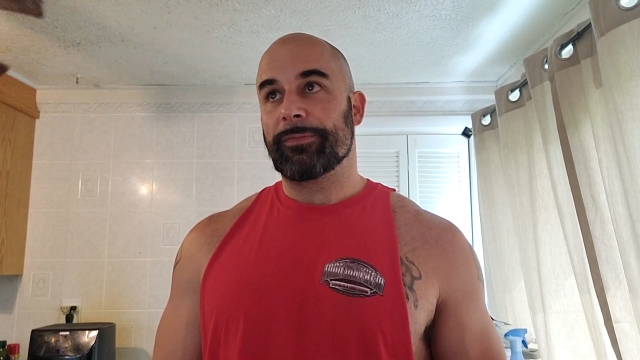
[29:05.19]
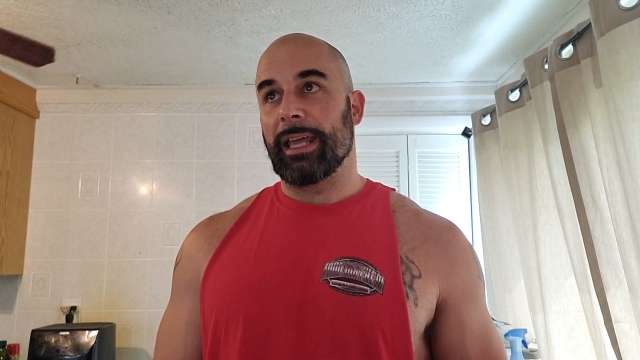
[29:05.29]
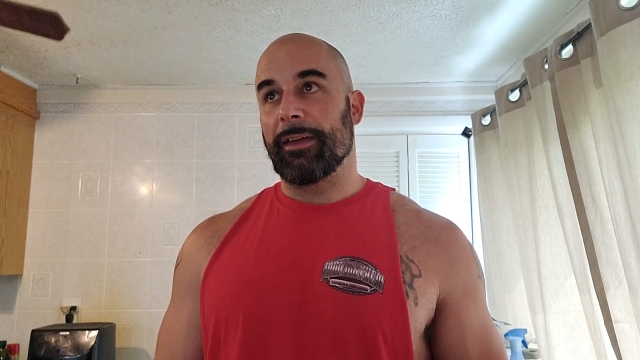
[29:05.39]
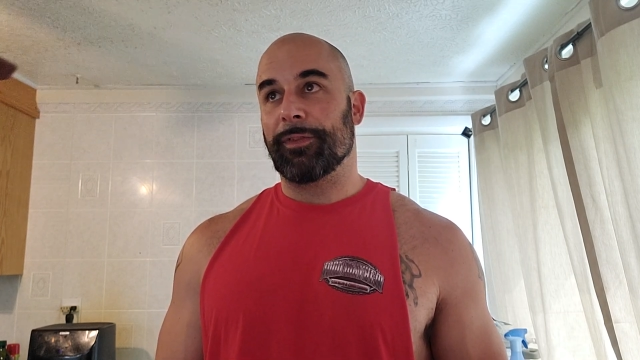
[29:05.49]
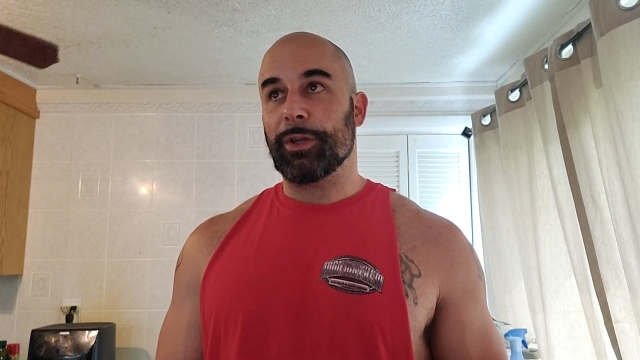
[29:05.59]

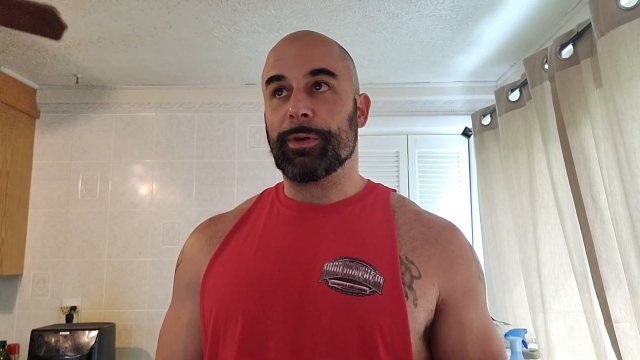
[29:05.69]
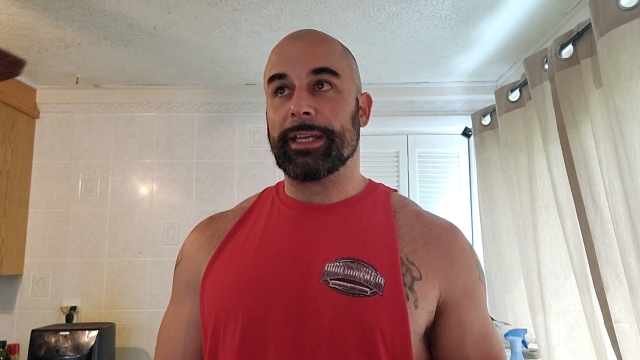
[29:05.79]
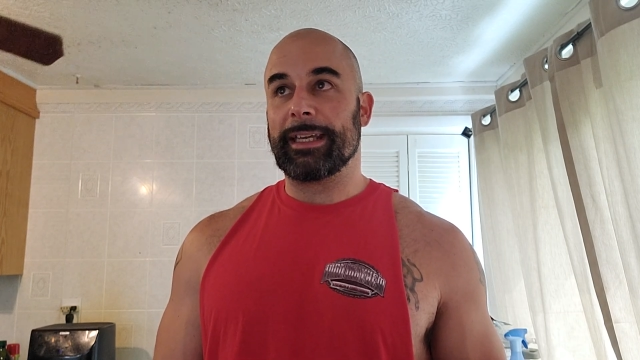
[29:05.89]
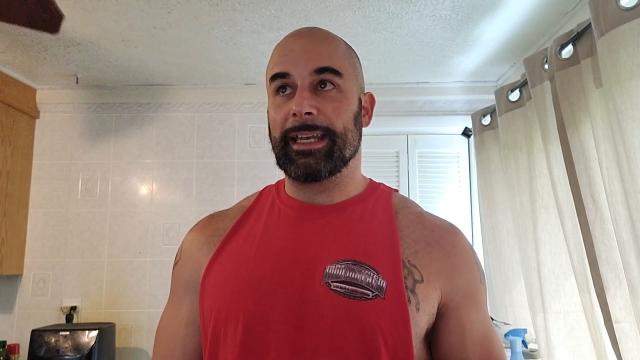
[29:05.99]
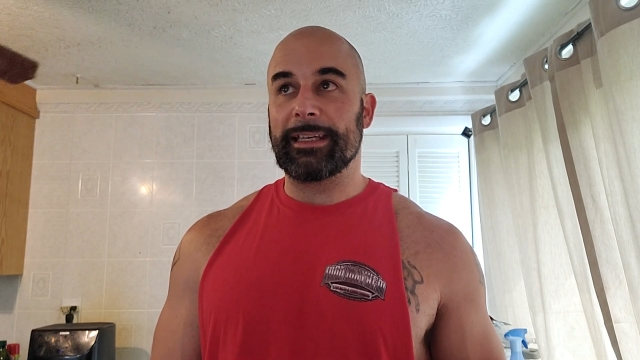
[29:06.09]
if you
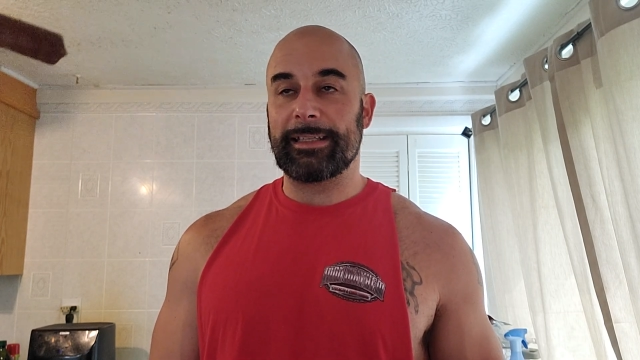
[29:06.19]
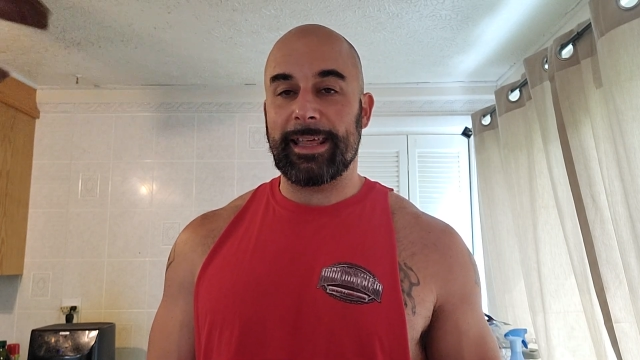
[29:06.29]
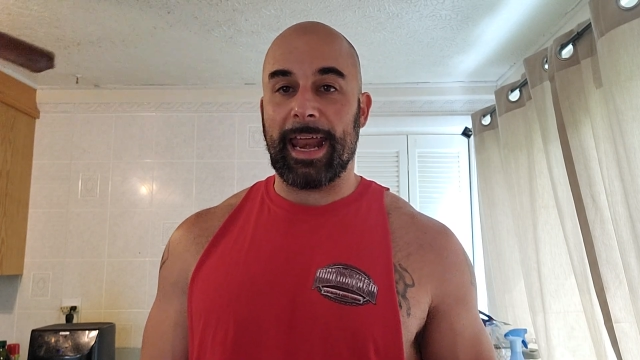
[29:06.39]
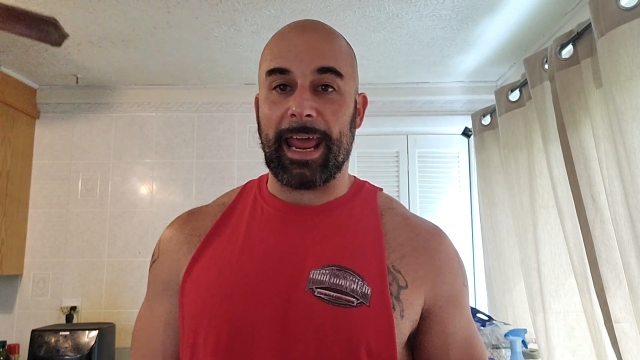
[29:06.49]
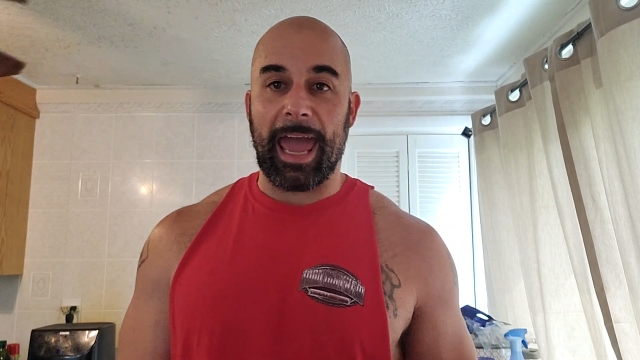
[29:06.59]
can get into
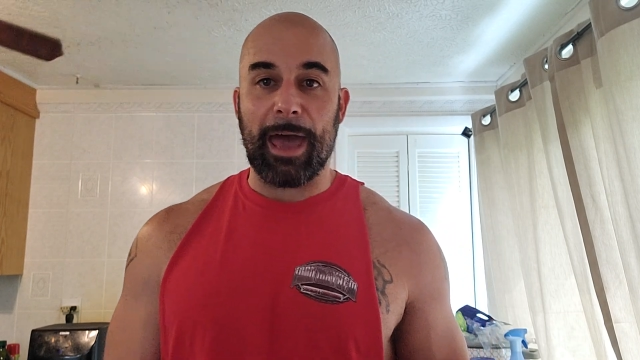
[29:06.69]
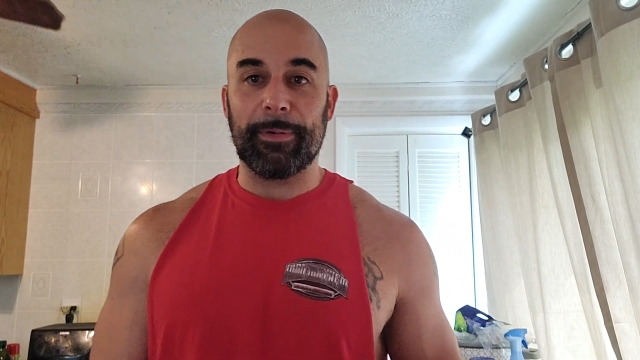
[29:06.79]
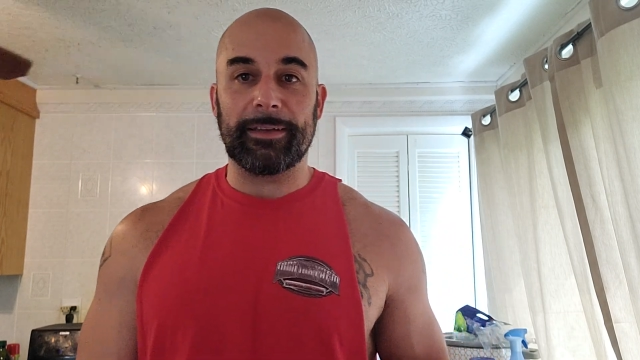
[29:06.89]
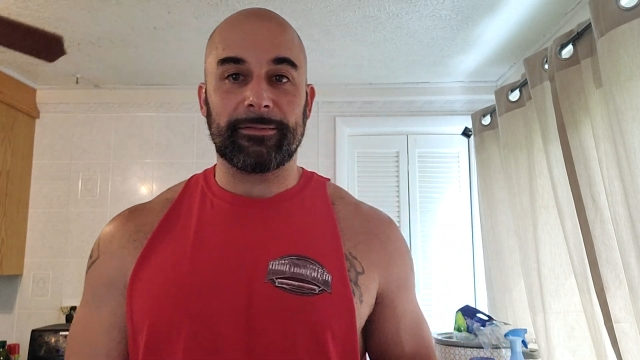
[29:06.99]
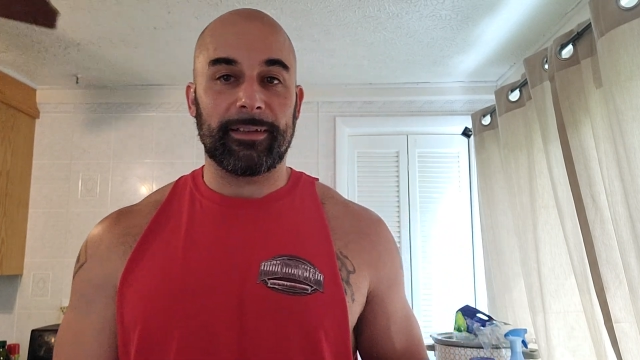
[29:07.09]
that
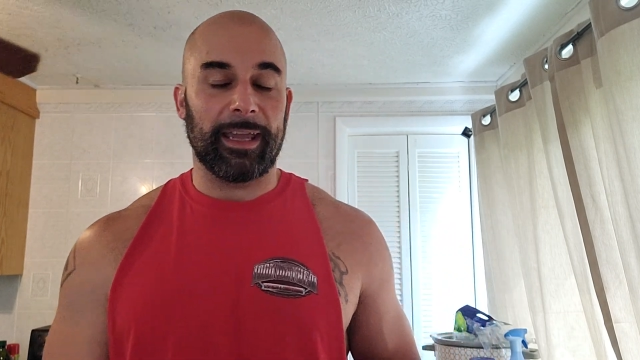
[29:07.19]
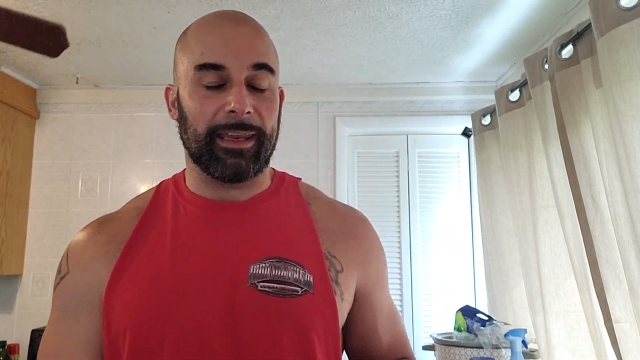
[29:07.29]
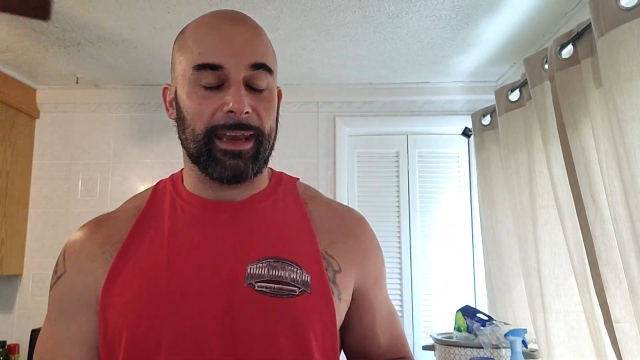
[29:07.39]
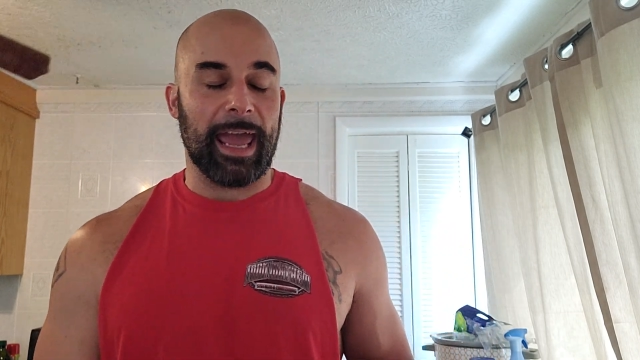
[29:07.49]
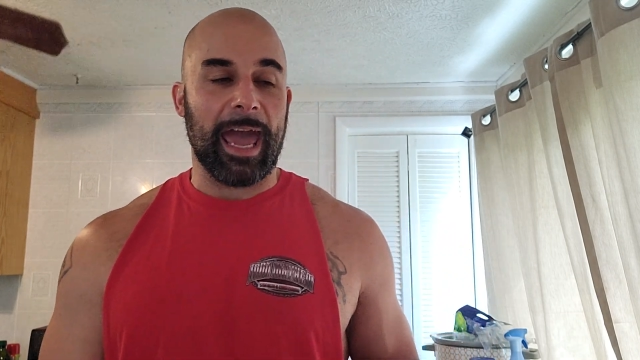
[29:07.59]
habit
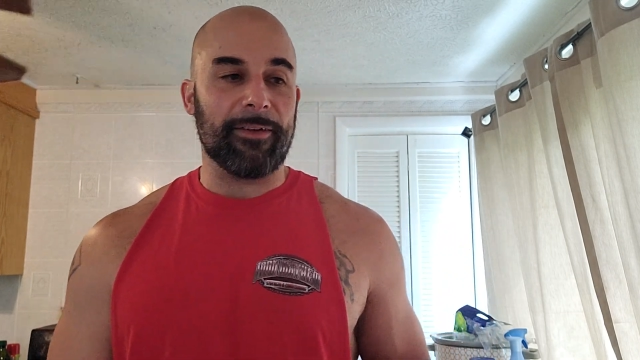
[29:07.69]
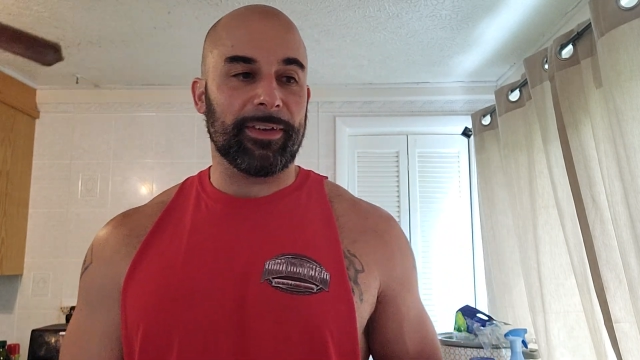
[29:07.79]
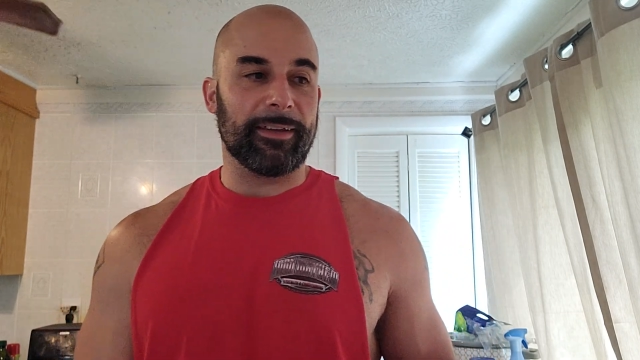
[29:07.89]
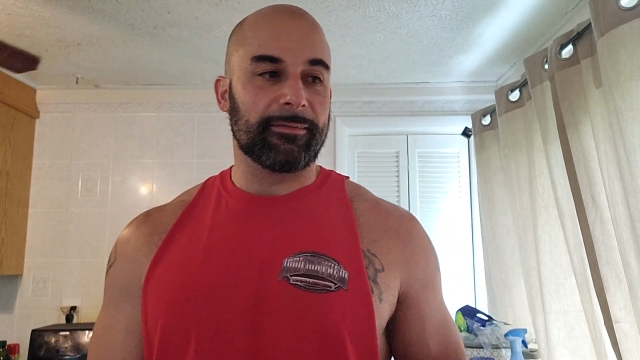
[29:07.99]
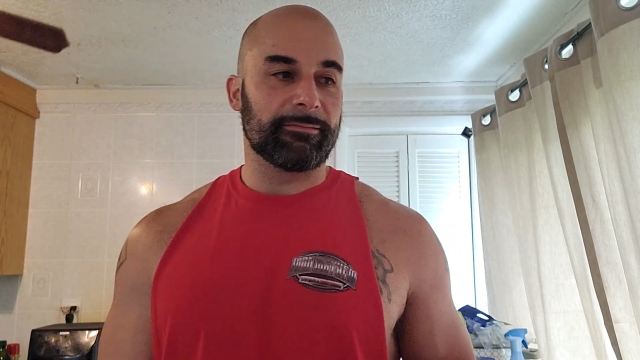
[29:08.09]
and
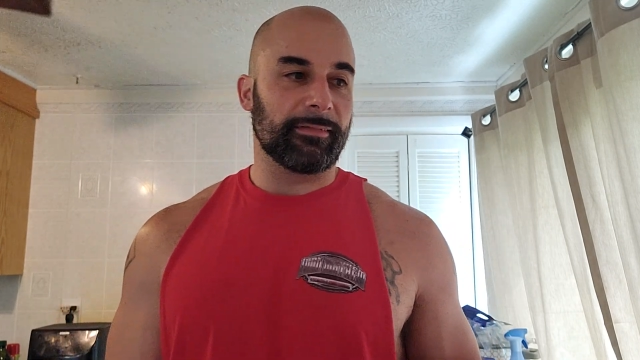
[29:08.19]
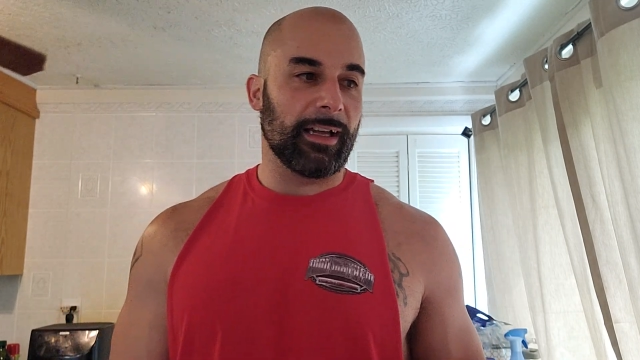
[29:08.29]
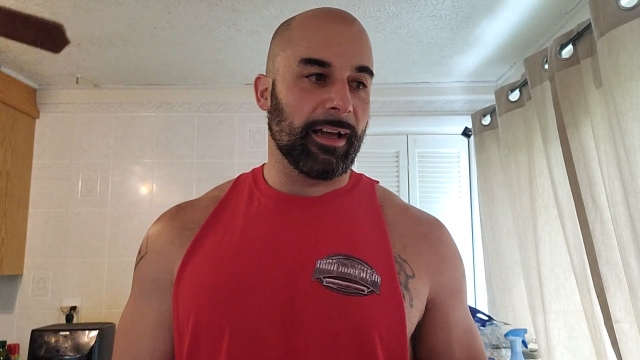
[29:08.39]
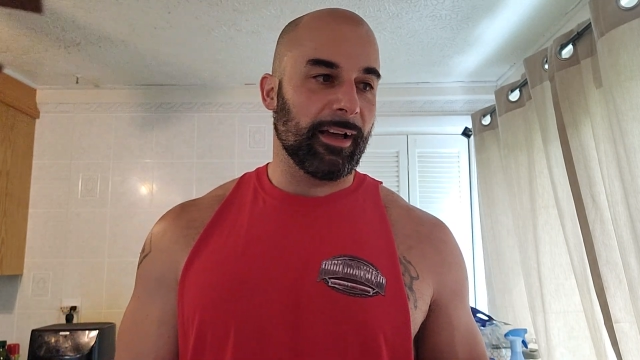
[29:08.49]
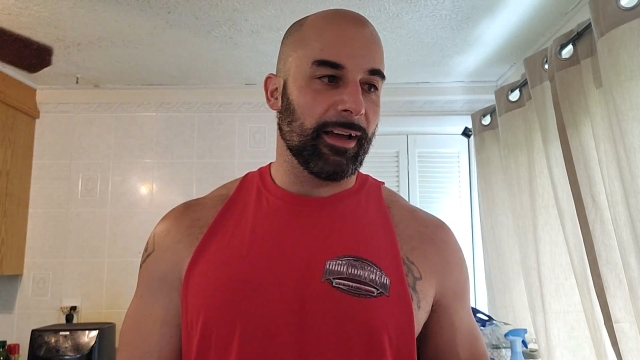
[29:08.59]
having
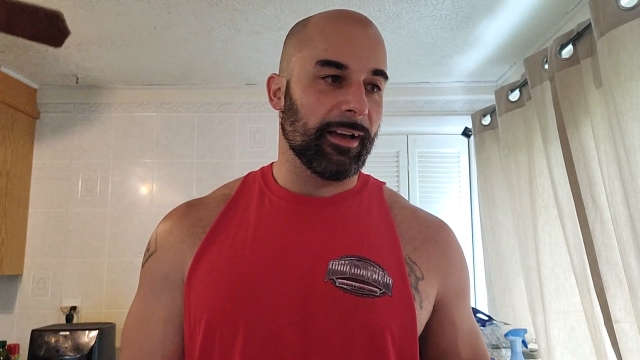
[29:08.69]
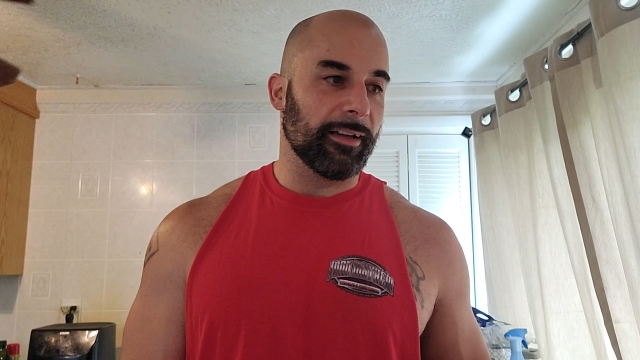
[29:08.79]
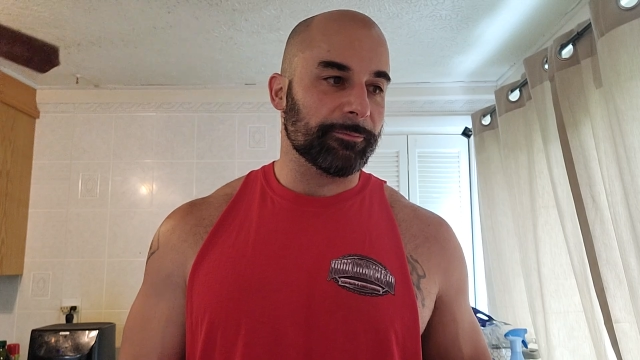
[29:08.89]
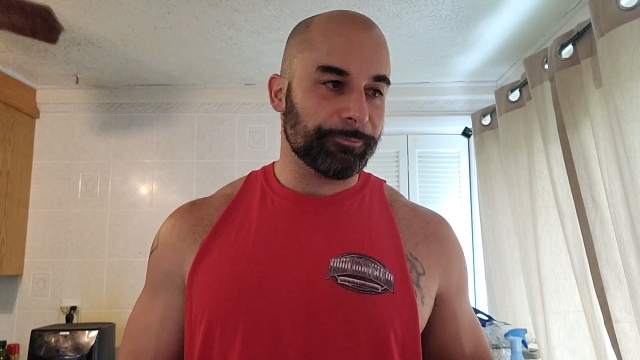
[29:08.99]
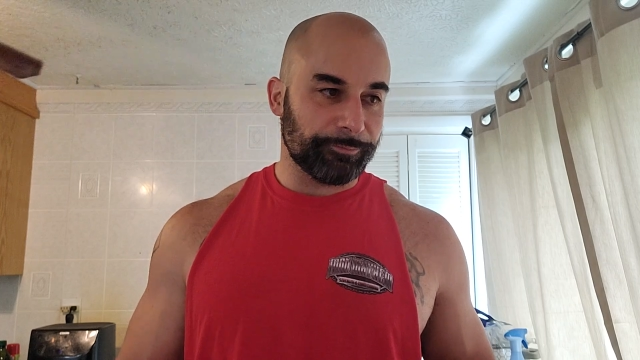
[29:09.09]
a